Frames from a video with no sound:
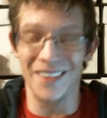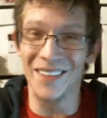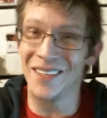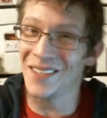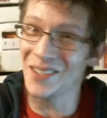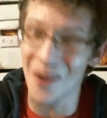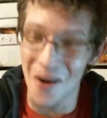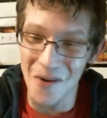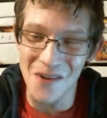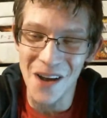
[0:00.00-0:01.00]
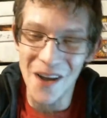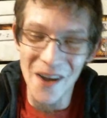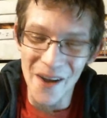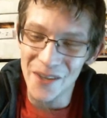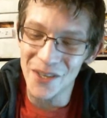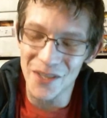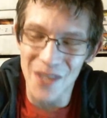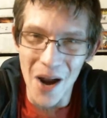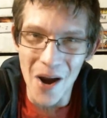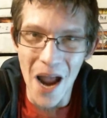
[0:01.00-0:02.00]
So she's
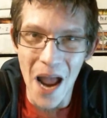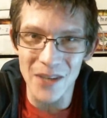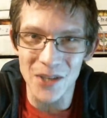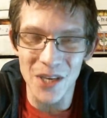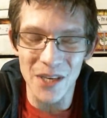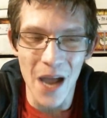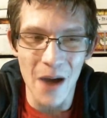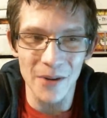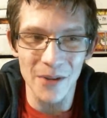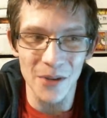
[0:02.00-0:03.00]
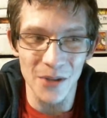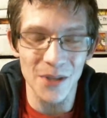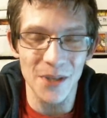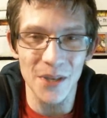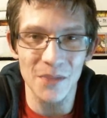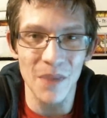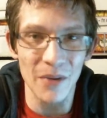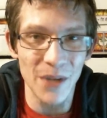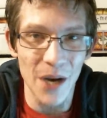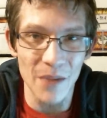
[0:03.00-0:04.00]
there, and she sees
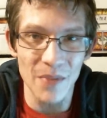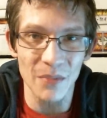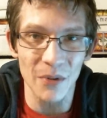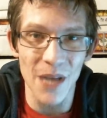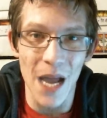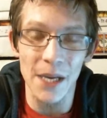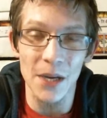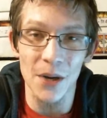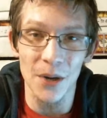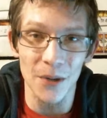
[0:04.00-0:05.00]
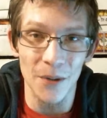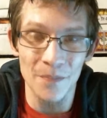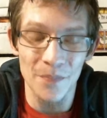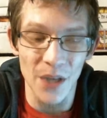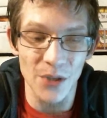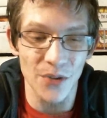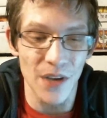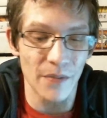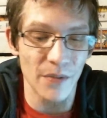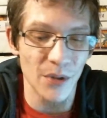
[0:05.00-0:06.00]
military people attacking a girl. And she goes
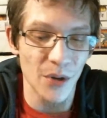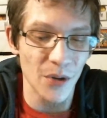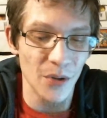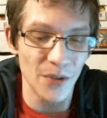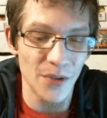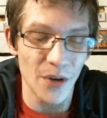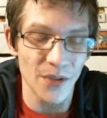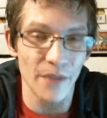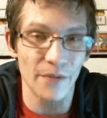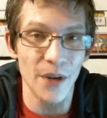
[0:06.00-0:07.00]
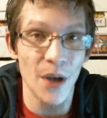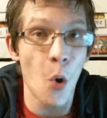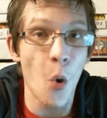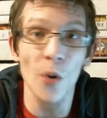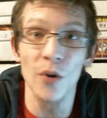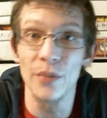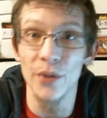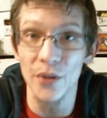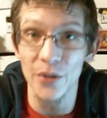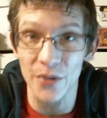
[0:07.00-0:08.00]
after this girl and starts suffering horrible
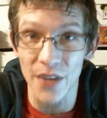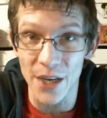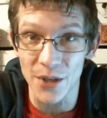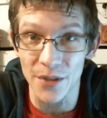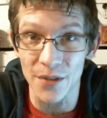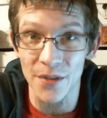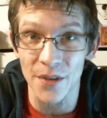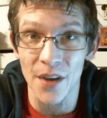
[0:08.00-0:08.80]
hallucinations.